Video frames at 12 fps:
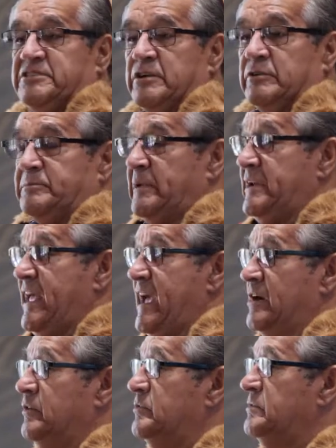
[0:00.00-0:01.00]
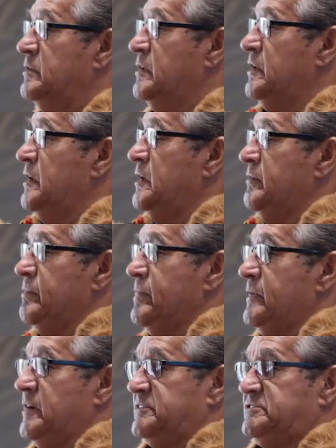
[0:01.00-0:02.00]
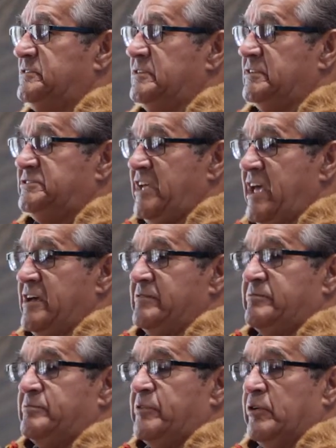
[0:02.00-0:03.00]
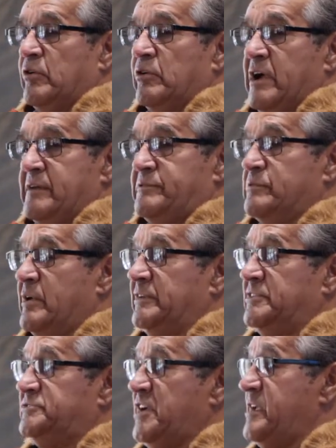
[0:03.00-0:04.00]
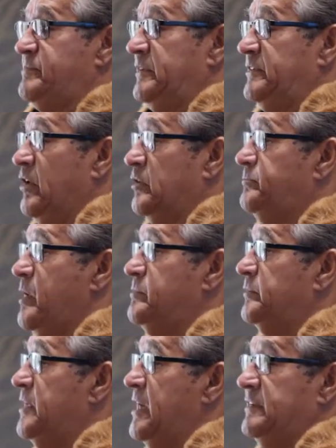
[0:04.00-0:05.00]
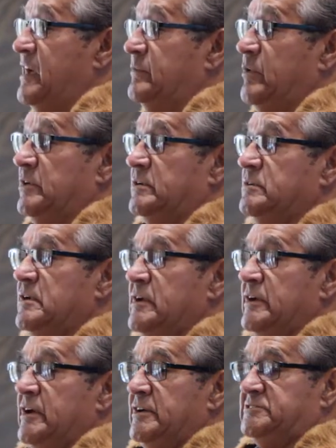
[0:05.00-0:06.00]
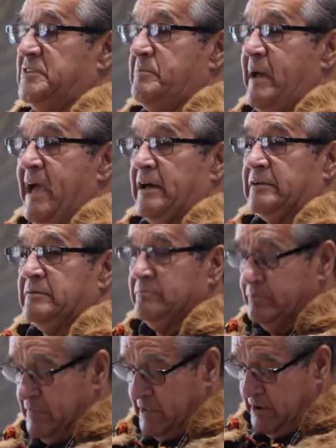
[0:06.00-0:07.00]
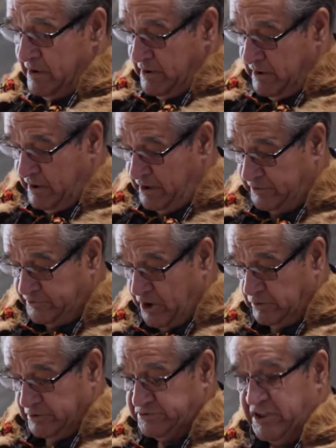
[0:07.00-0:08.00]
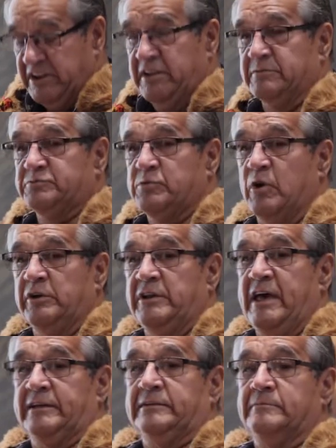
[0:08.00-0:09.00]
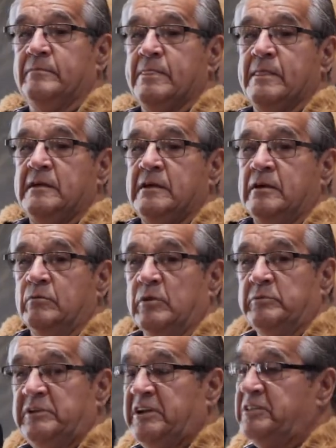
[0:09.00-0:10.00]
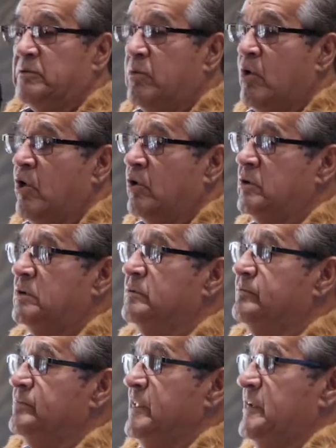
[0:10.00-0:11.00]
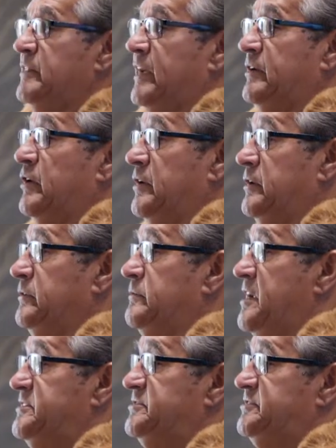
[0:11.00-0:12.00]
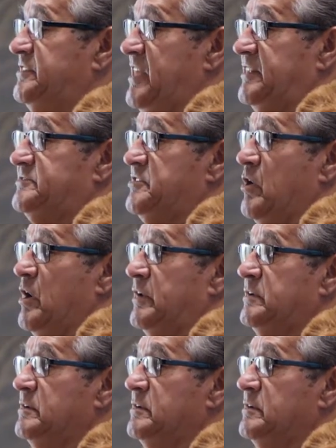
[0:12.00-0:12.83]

to it, but now it's there for everyone to see, but a lot of people don't know what it's about. I told the City of Swan that when we did the walk, they got to register that site